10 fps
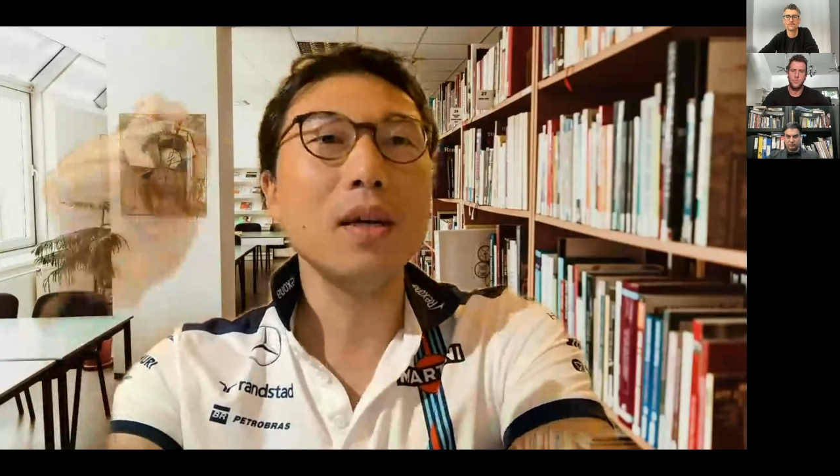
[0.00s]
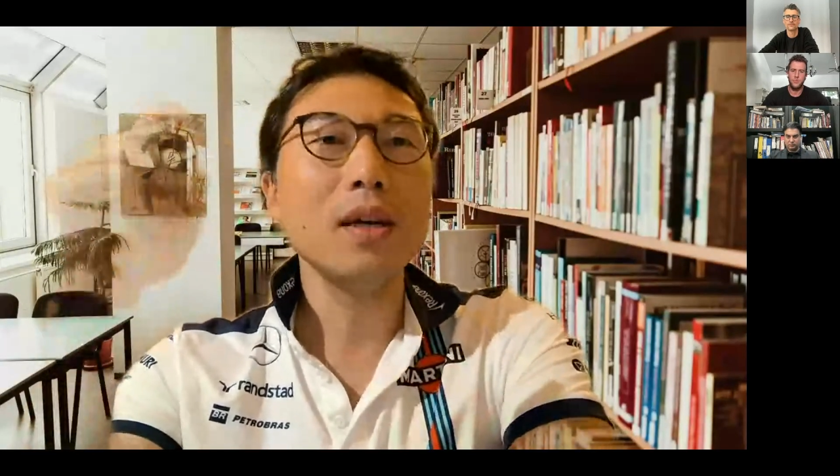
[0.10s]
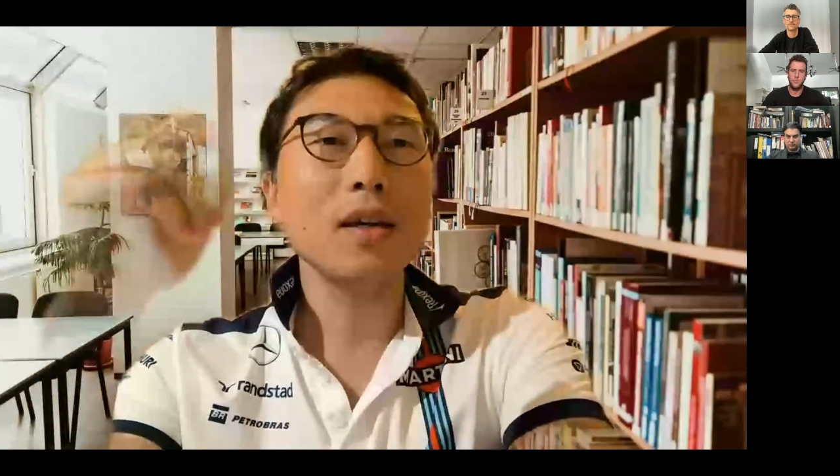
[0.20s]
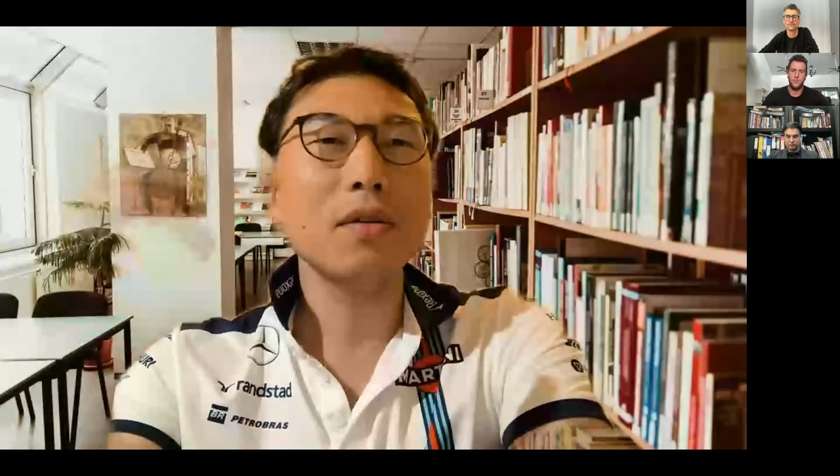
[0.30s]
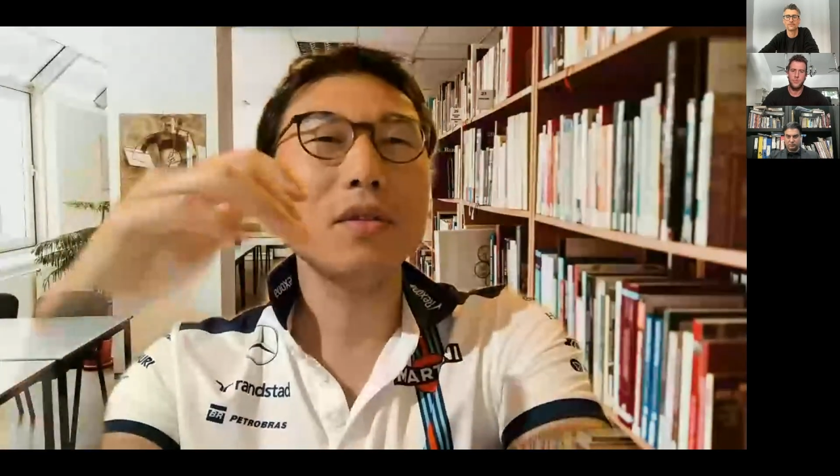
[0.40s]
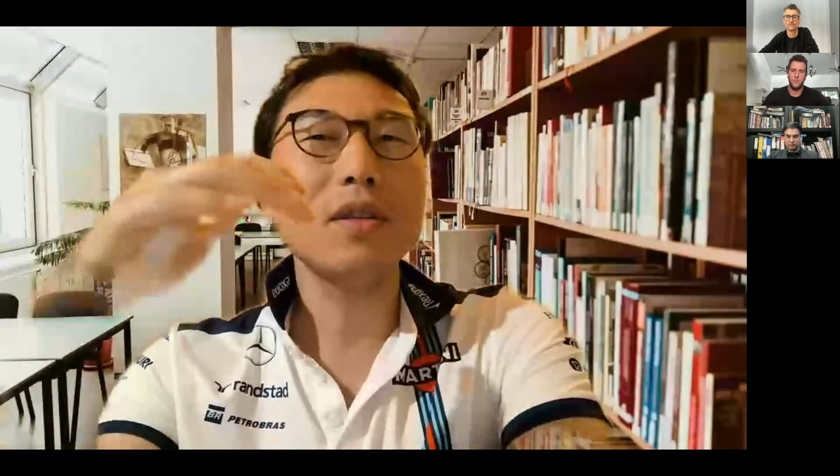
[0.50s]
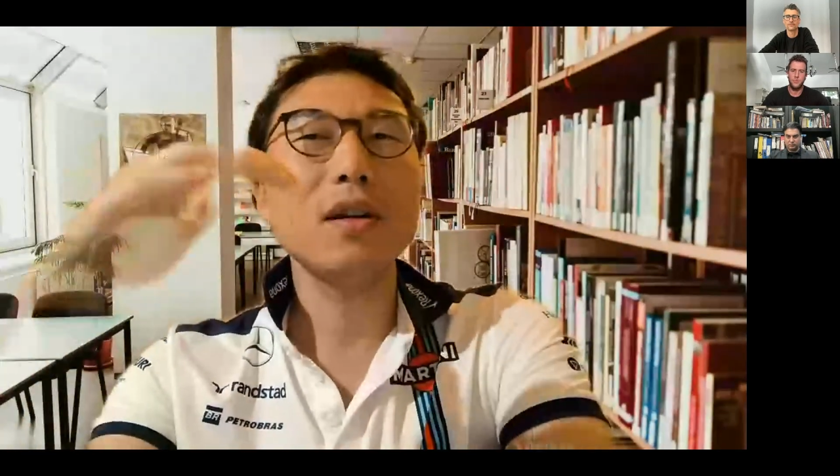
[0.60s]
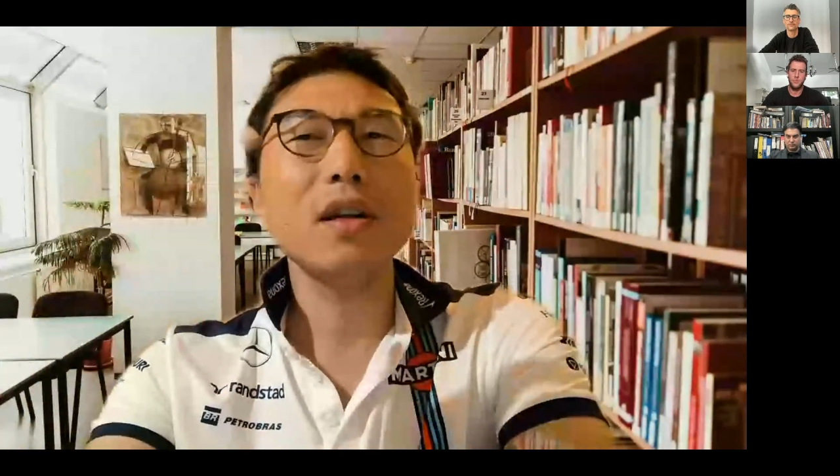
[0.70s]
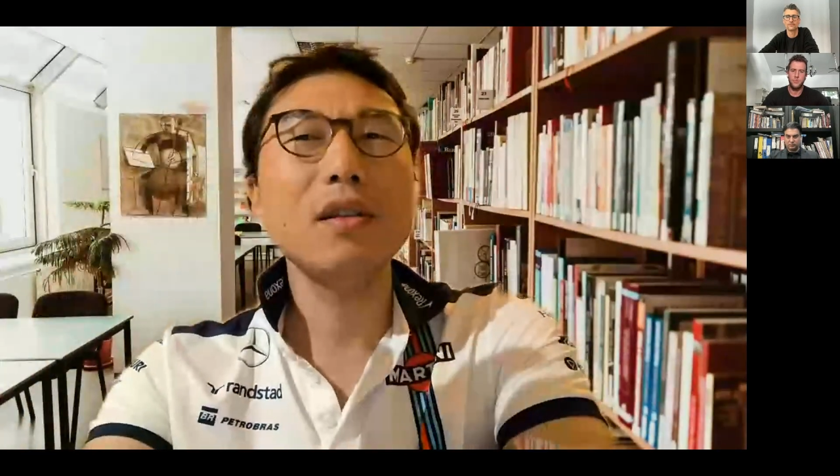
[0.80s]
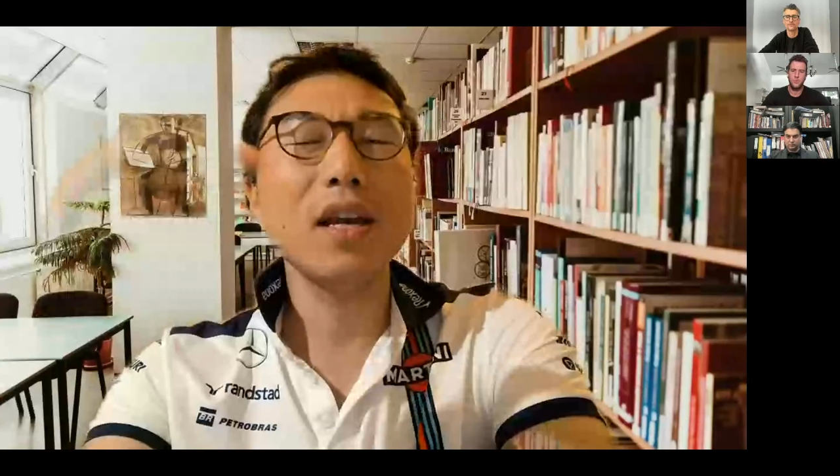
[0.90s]
considering
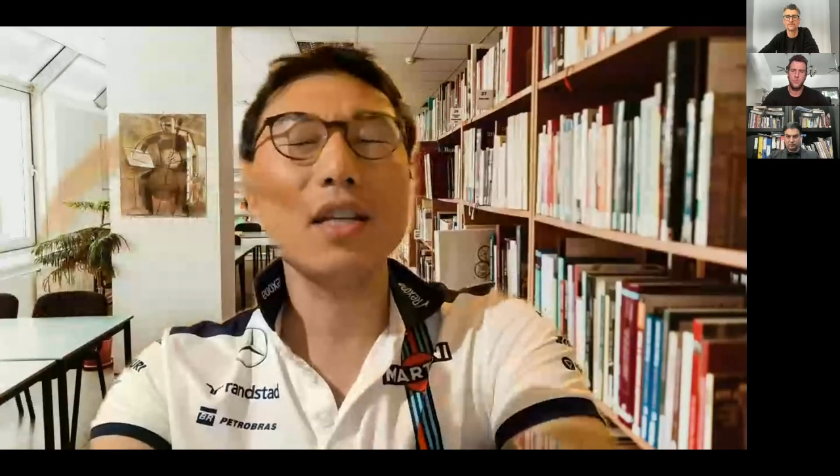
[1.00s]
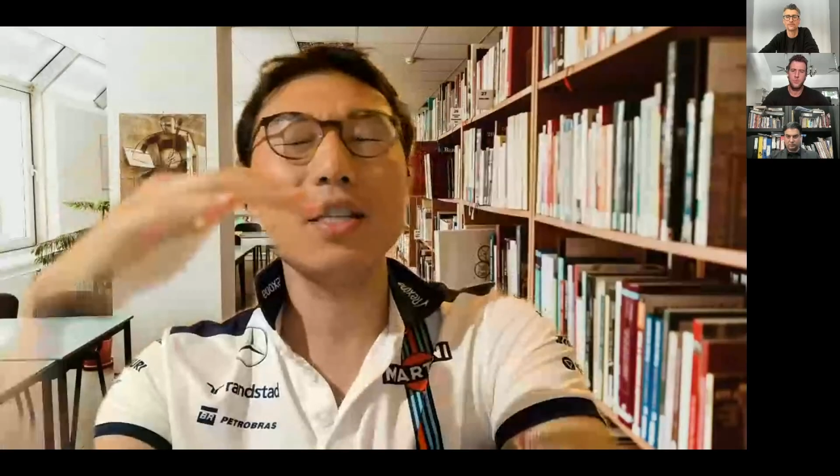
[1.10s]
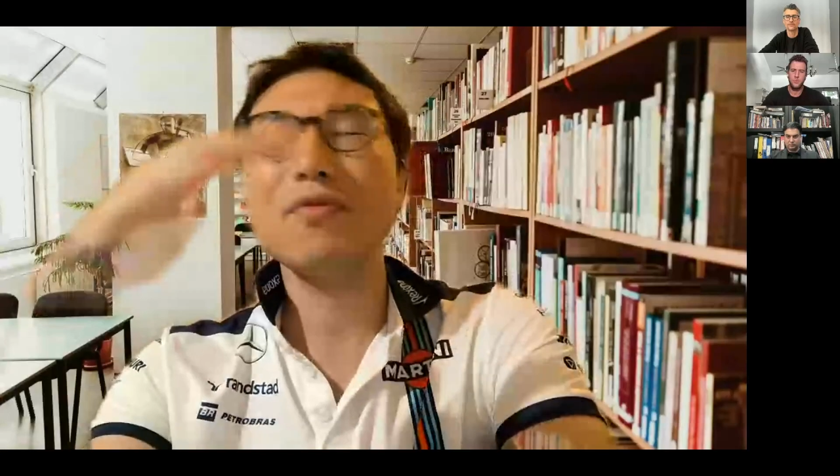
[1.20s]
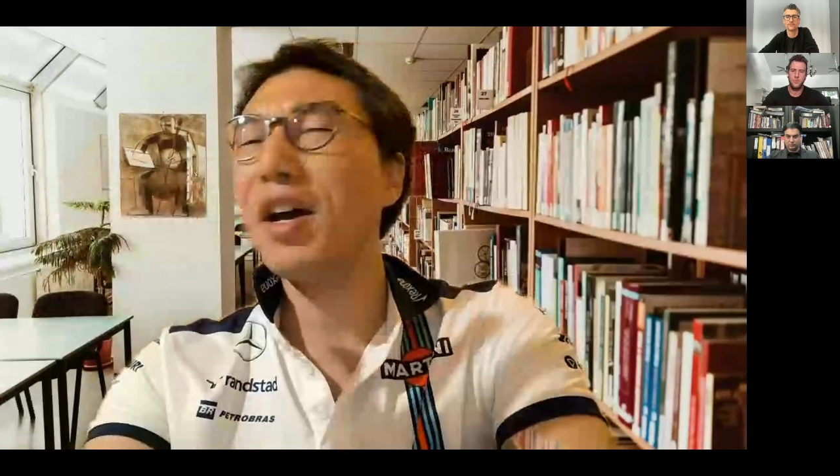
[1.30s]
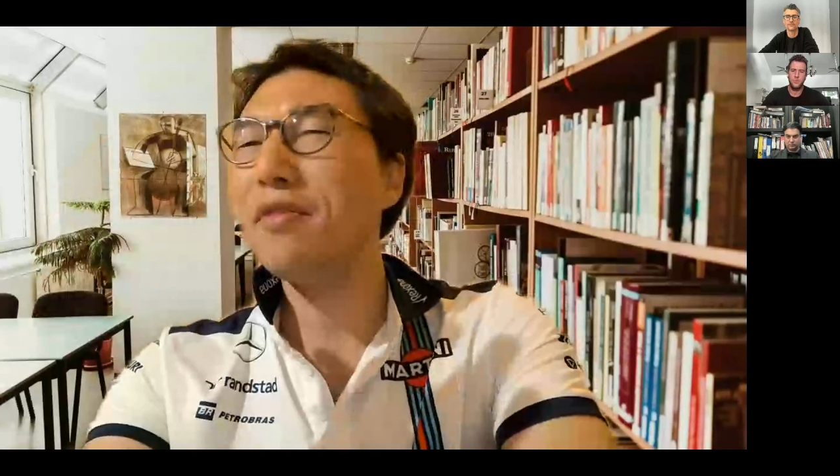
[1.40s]
the next 5